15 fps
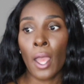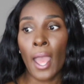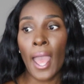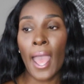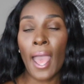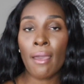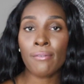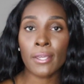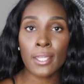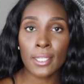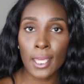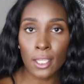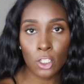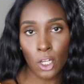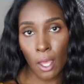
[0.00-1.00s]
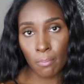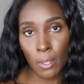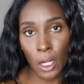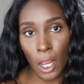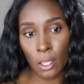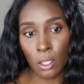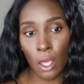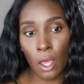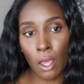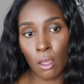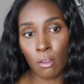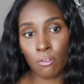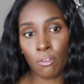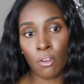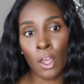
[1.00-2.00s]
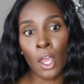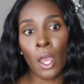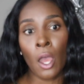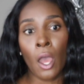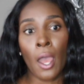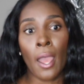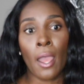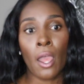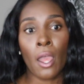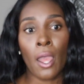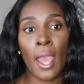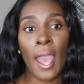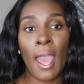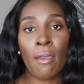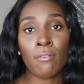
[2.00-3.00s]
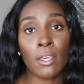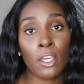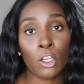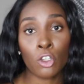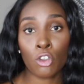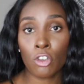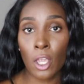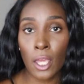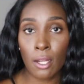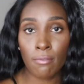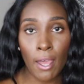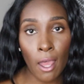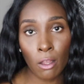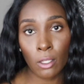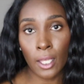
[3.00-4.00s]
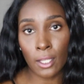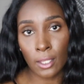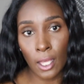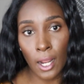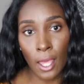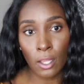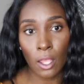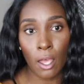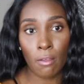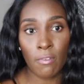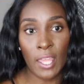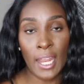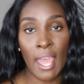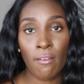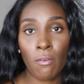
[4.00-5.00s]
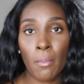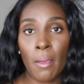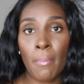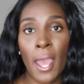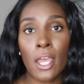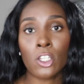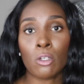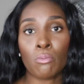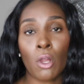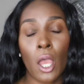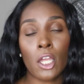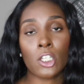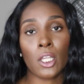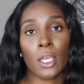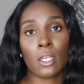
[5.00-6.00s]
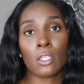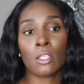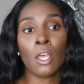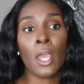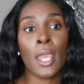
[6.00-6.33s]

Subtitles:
having a day job that I love, having a creative outlet that I love, and having my passion projects.